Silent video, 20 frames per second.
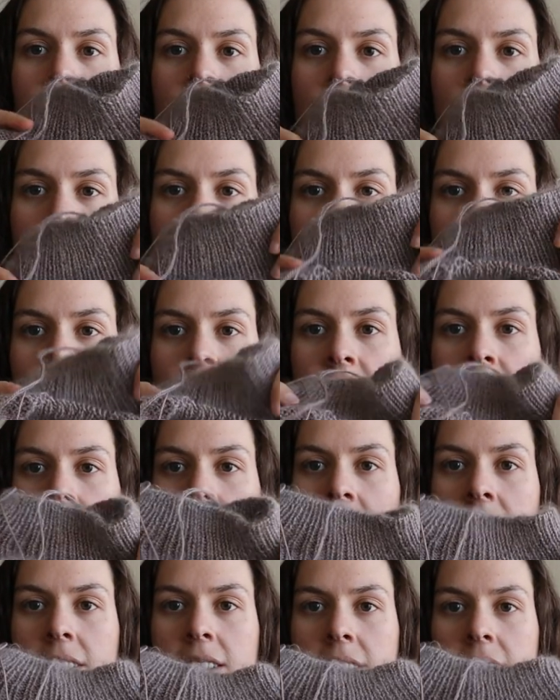the
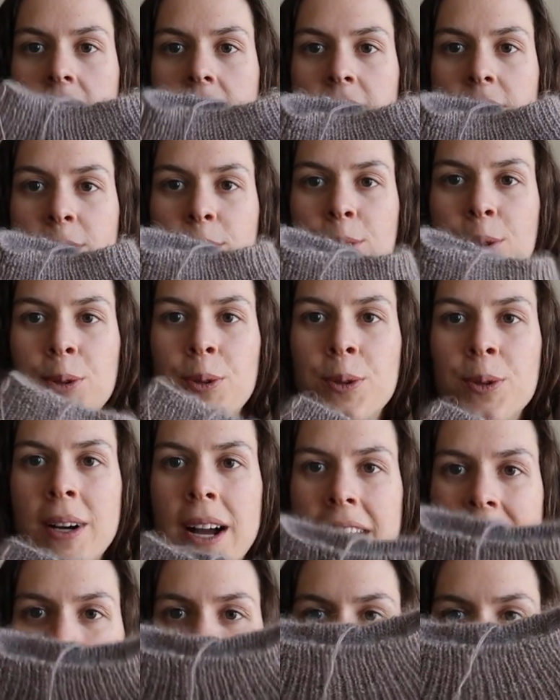start to
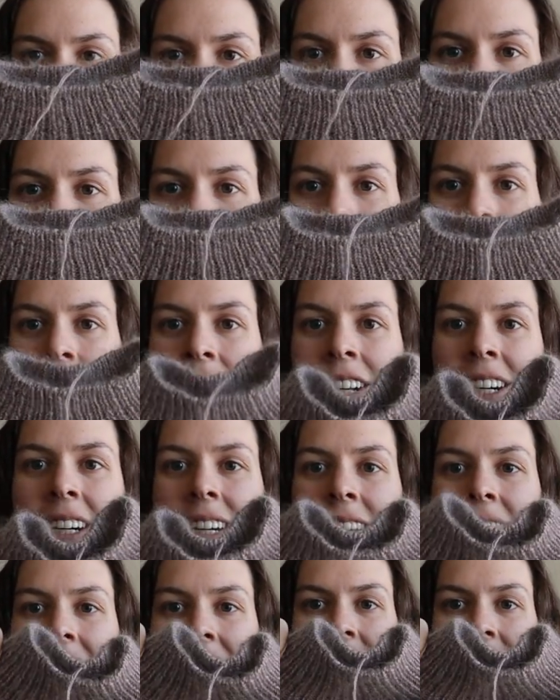a sweater